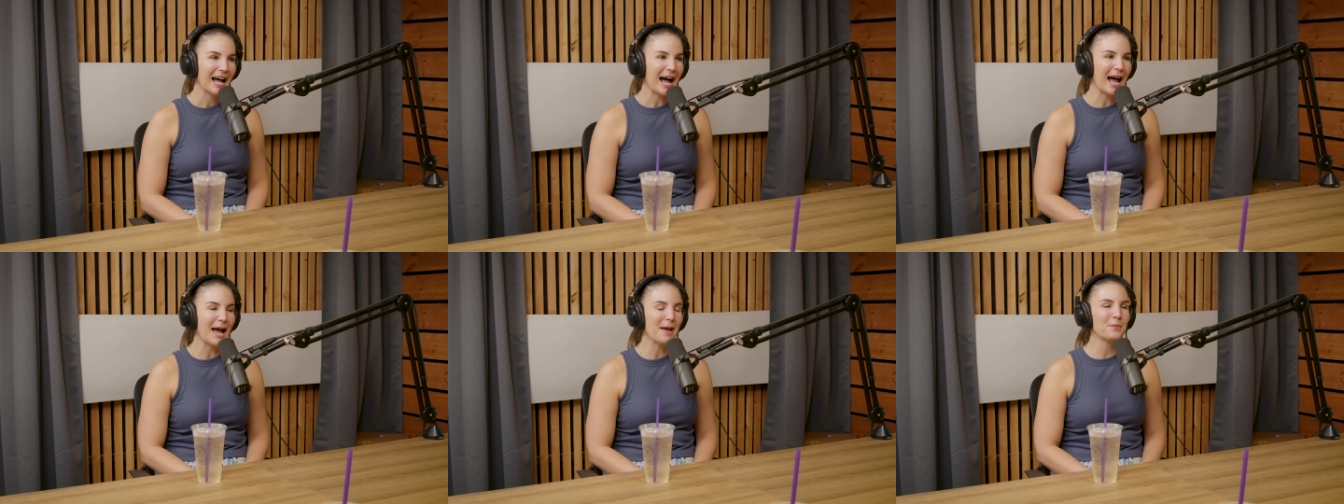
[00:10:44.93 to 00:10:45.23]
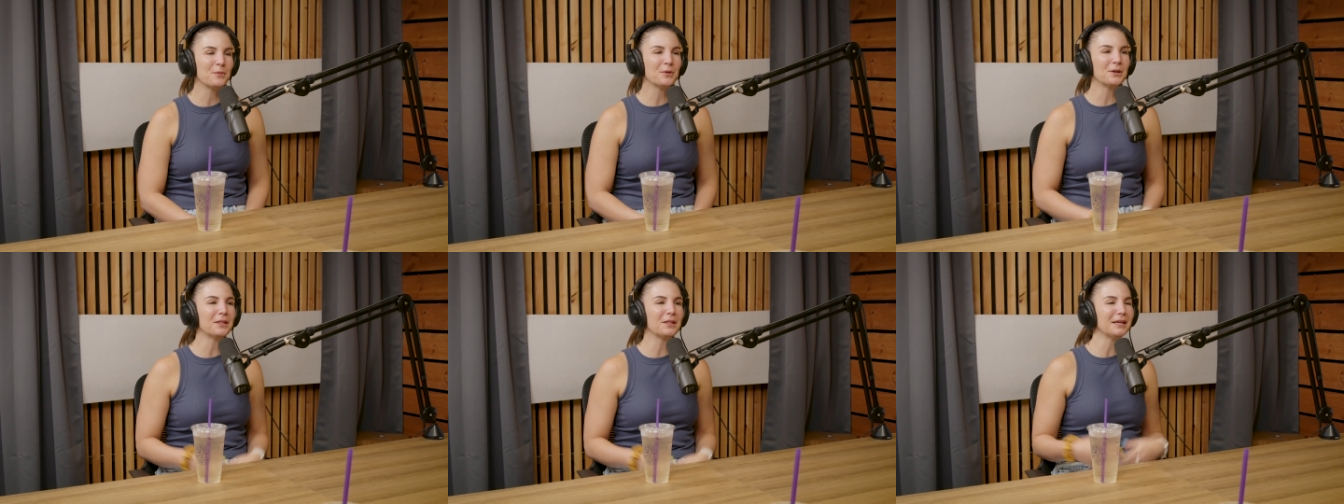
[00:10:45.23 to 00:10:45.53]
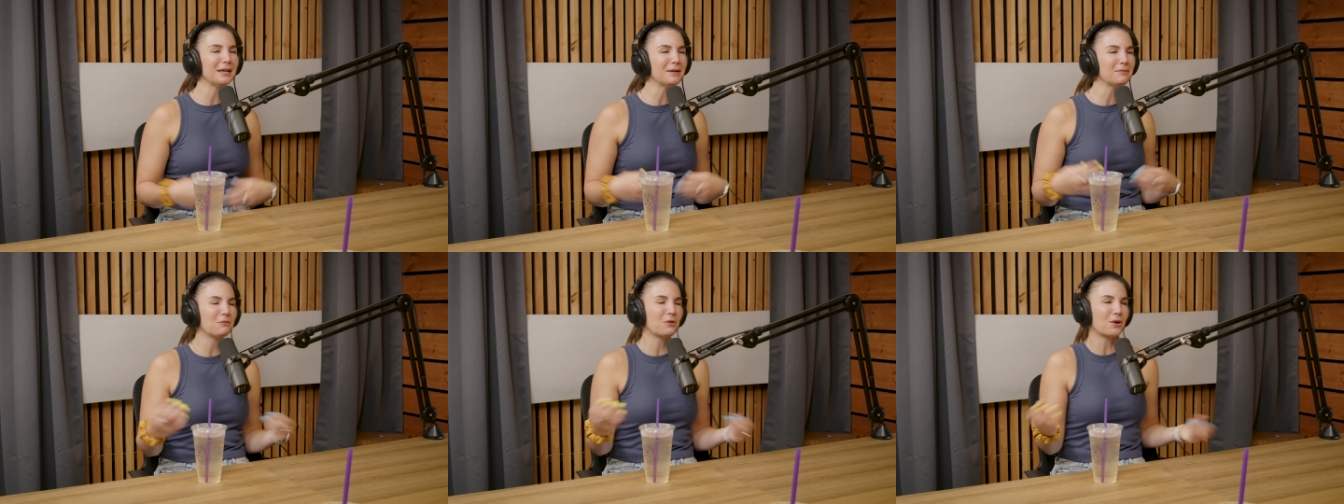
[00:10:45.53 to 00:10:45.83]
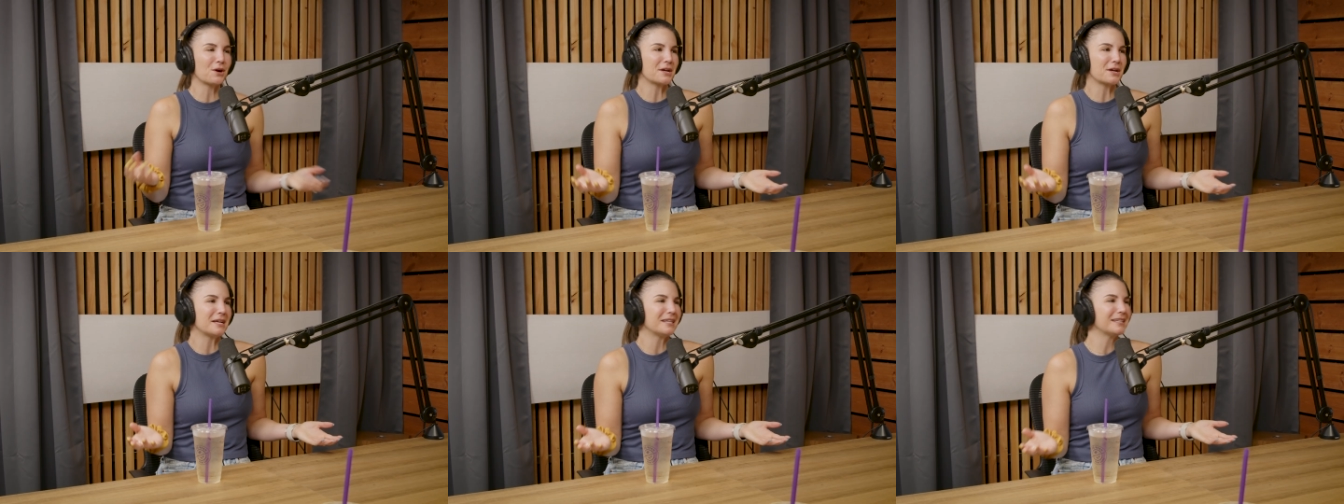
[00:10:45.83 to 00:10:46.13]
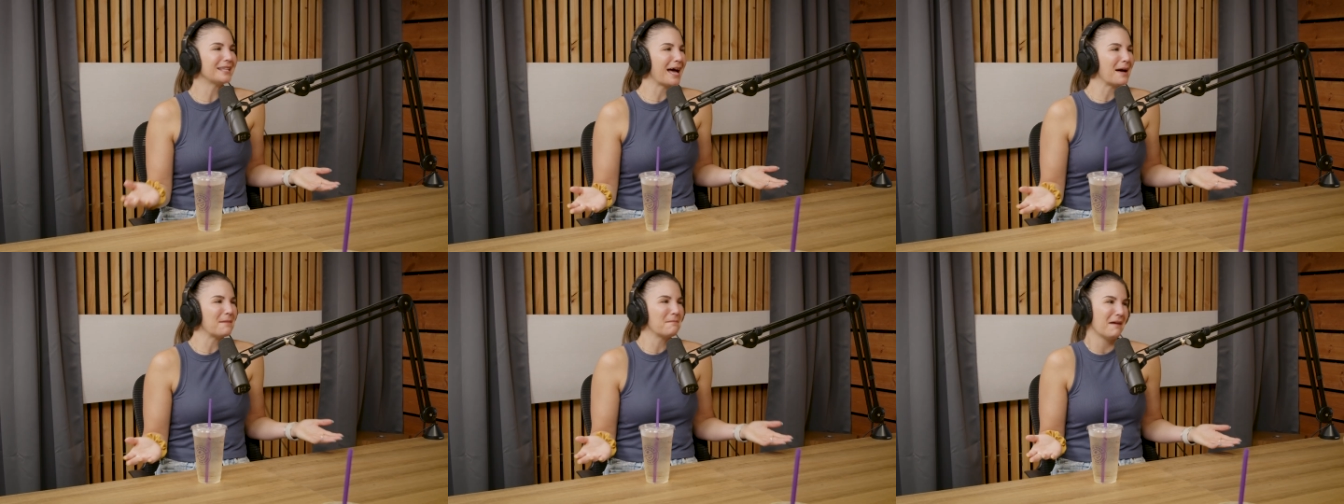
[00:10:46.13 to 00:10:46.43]
I'm really working
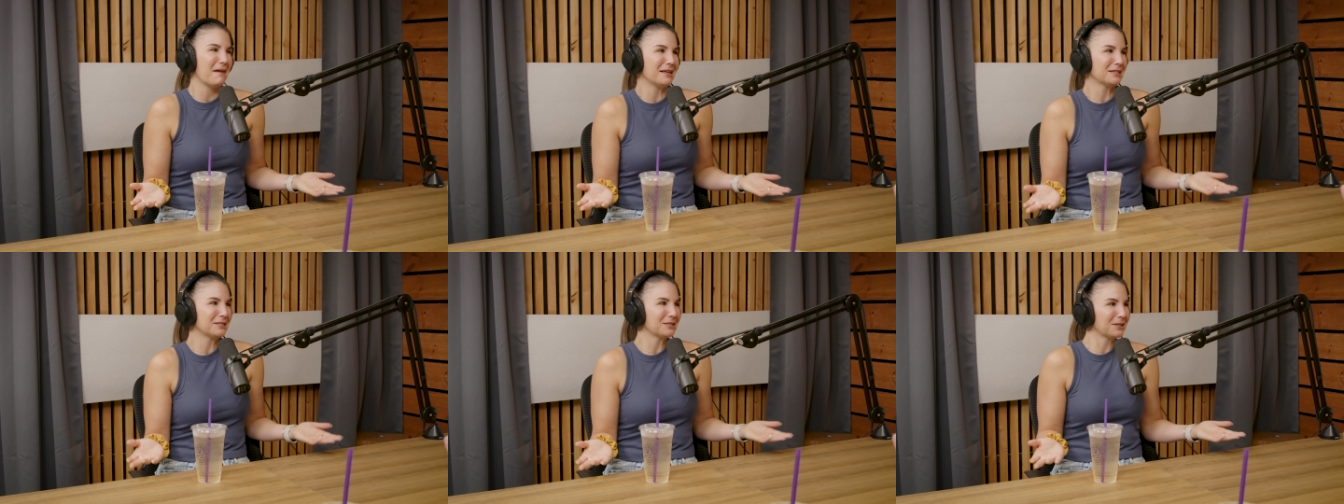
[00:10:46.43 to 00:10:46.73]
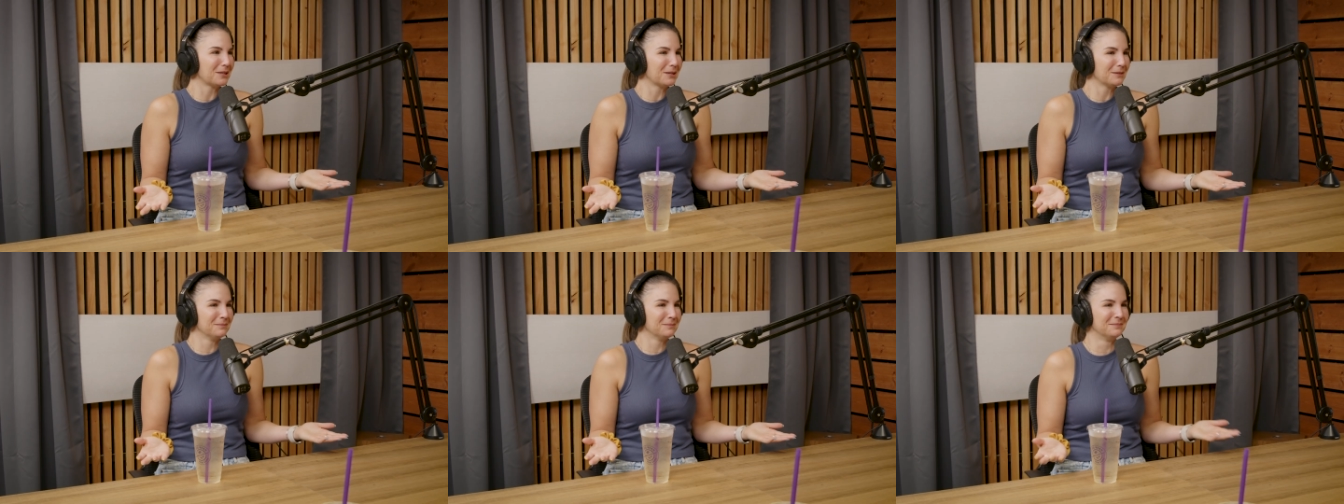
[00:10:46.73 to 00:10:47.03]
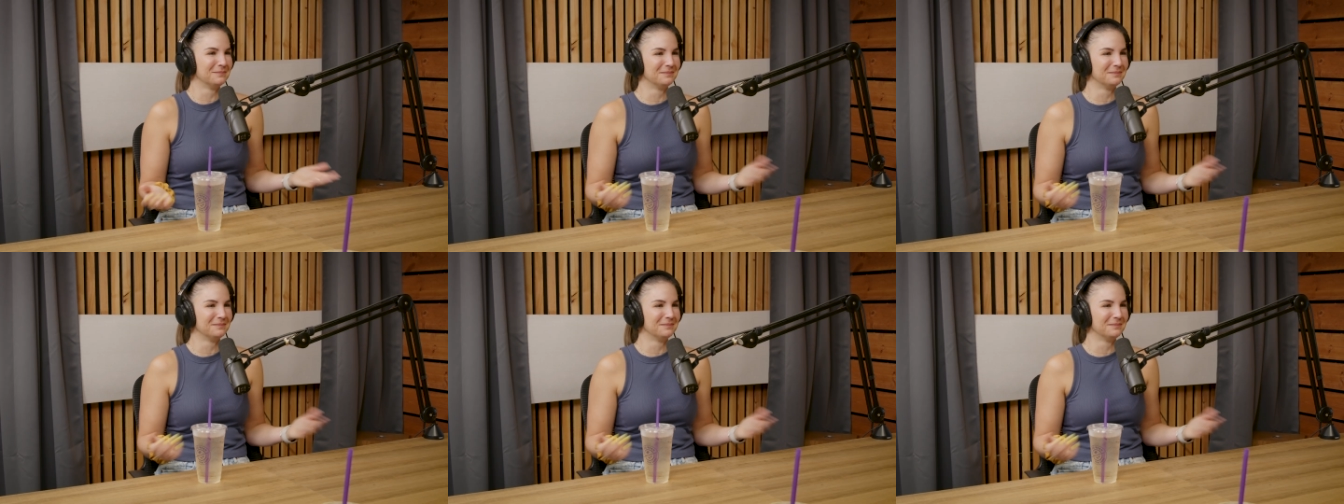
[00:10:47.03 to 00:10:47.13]
that muscle.